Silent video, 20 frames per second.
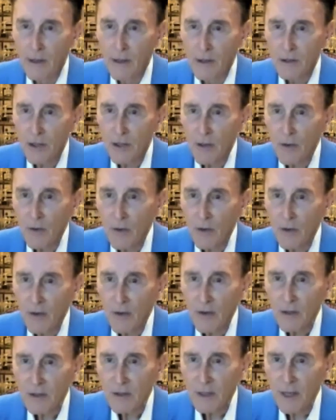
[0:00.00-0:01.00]
So
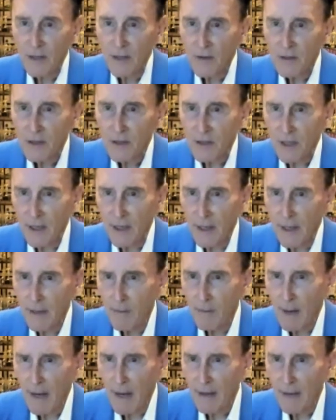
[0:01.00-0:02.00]
there's another study
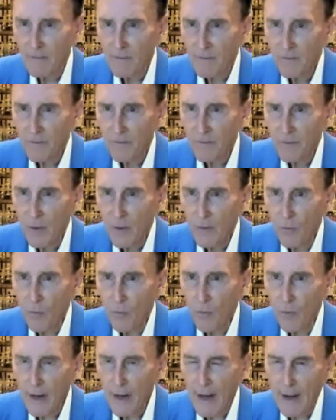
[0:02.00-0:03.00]
about
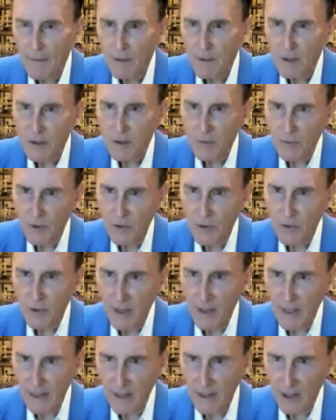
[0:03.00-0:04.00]
what happens when you
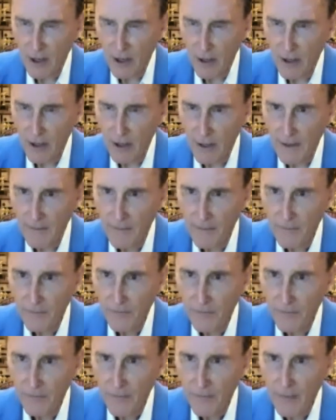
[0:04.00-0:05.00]
eat garlic.
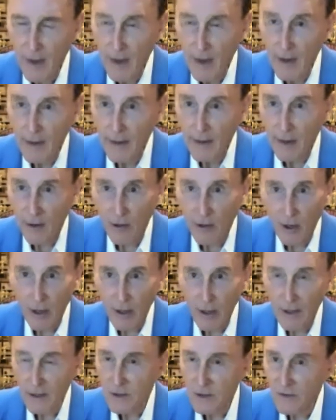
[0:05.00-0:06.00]
Now,
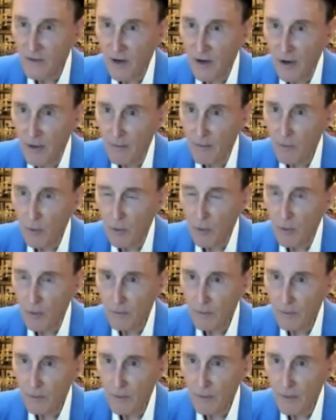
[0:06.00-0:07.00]
garlic is very
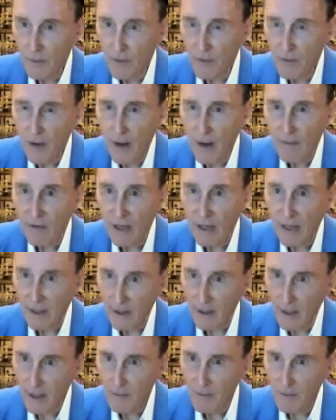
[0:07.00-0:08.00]
important, but if you have, like a
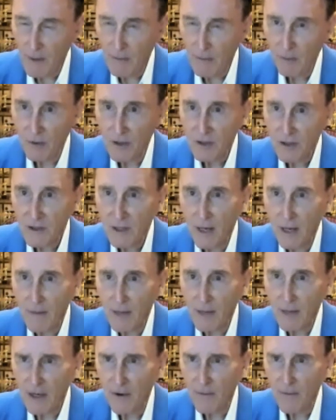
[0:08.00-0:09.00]
lot of people at this time
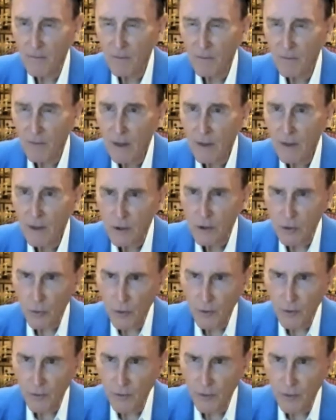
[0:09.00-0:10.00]
of year,
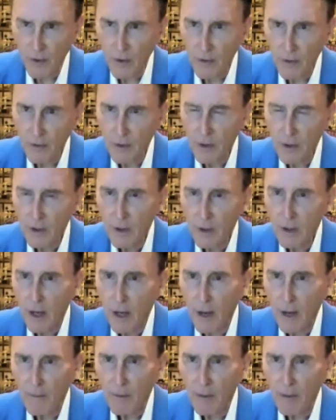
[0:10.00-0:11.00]
sore throat,
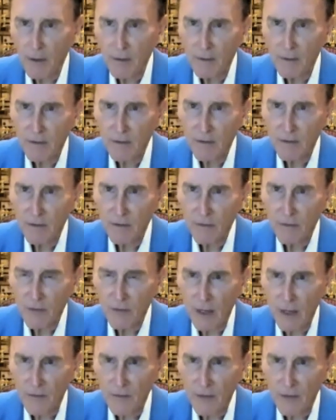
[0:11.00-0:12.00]
upper
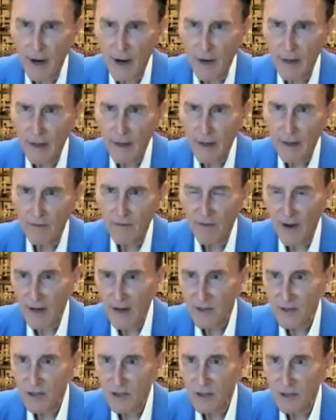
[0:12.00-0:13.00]
tract
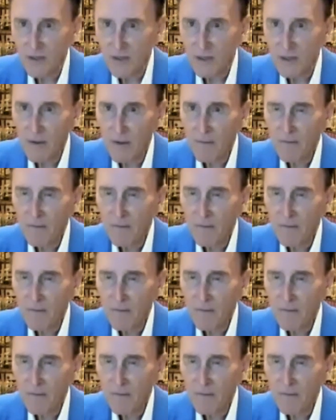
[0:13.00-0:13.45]
infections,